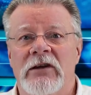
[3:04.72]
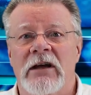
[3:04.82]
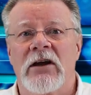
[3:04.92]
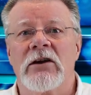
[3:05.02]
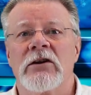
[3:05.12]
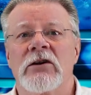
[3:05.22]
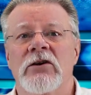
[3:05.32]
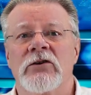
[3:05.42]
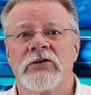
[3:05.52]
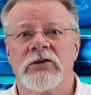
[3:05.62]
that under the
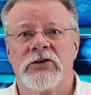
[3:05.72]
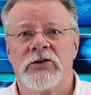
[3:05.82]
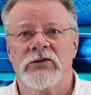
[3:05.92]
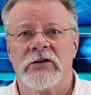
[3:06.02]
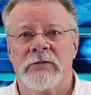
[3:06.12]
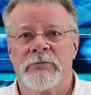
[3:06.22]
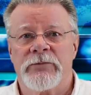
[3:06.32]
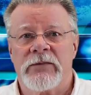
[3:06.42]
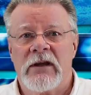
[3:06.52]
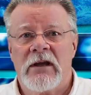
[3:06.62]
Constitution,
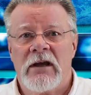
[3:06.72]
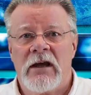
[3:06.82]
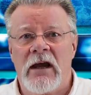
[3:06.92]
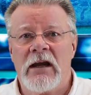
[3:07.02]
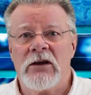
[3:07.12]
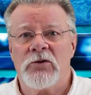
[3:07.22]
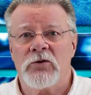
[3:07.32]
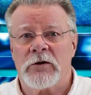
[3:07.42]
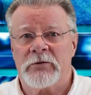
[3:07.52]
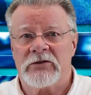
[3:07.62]
any
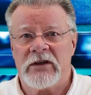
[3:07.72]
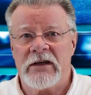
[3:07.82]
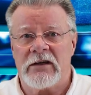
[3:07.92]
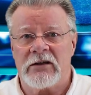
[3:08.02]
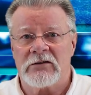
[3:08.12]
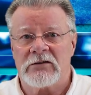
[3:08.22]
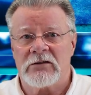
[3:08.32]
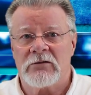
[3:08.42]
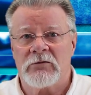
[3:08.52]
court proceedings